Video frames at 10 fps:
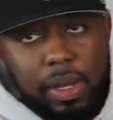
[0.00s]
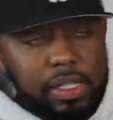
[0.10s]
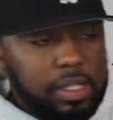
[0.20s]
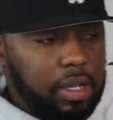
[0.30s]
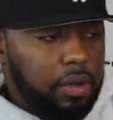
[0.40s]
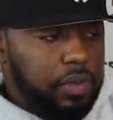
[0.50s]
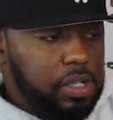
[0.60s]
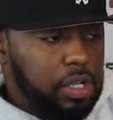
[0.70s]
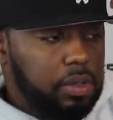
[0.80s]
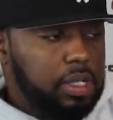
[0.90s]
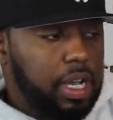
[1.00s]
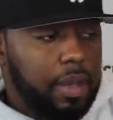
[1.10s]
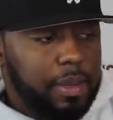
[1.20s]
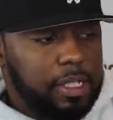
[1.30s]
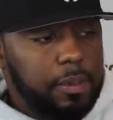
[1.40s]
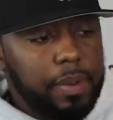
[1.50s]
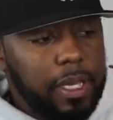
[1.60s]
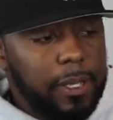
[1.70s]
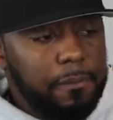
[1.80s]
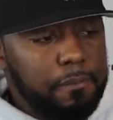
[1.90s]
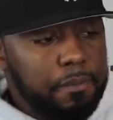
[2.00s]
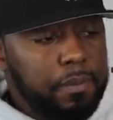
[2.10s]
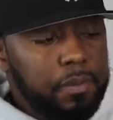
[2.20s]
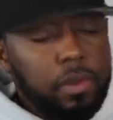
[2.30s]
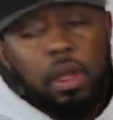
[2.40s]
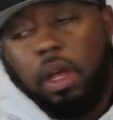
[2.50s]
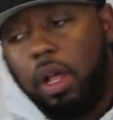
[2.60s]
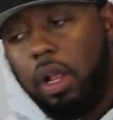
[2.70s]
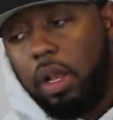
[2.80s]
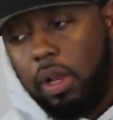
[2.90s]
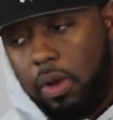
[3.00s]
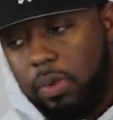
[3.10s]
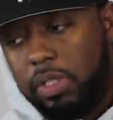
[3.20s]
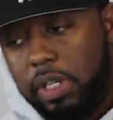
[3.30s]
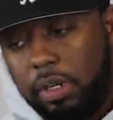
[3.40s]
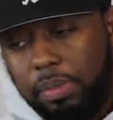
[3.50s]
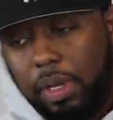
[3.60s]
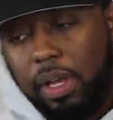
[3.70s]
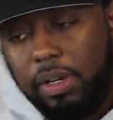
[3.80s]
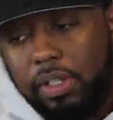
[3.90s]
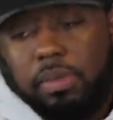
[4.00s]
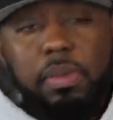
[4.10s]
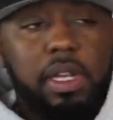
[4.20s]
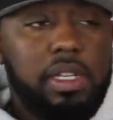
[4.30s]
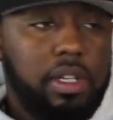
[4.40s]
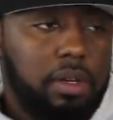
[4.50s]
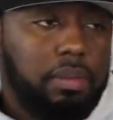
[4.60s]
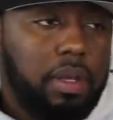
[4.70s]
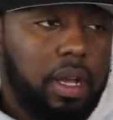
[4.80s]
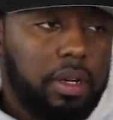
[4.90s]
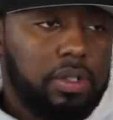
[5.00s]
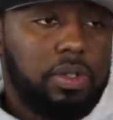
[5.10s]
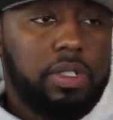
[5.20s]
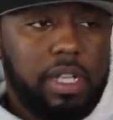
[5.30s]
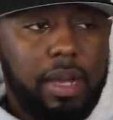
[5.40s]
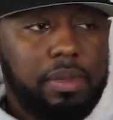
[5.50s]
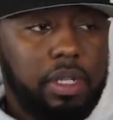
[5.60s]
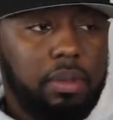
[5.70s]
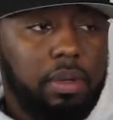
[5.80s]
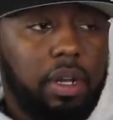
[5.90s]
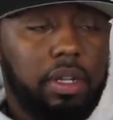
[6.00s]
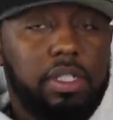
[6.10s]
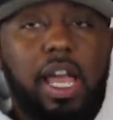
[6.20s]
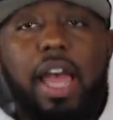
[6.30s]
myself and Showtime SP low tier bloggers, mid tier bloggers, or top tier bloggers?